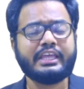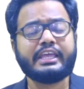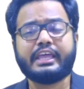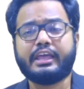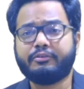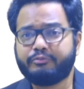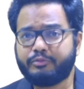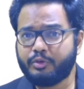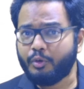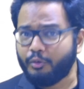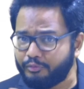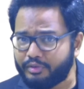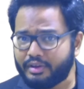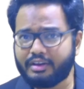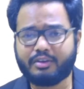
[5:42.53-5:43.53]
If you
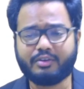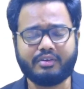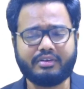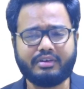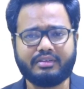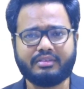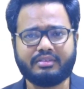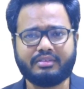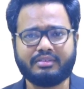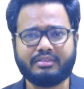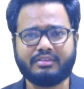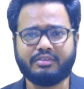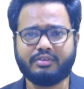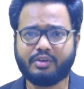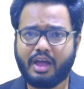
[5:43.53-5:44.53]
feel good,
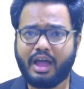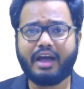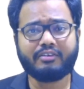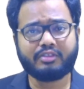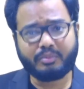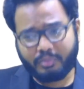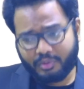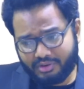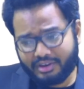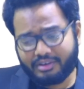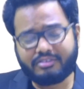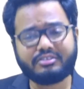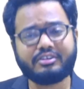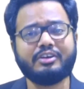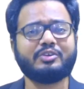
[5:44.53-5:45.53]
you have the
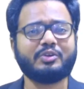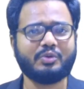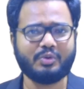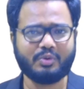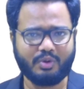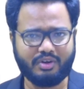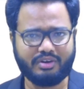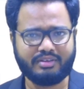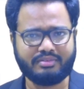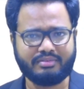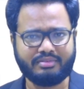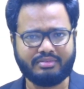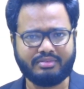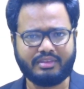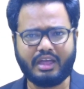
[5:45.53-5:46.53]
potential to do good.
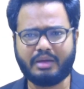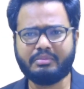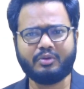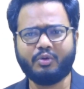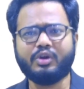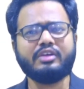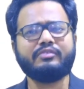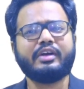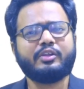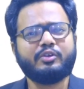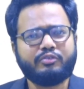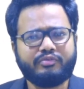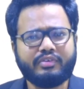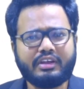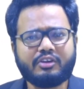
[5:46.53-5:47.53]
I mean, only when you
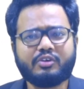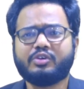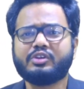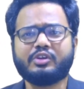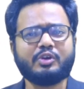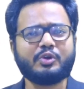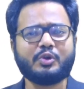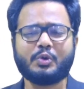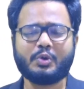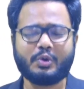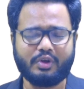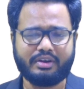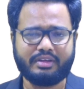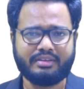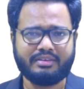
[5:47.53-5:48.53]
feel good, you'll do
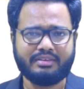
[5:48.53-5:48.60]
good.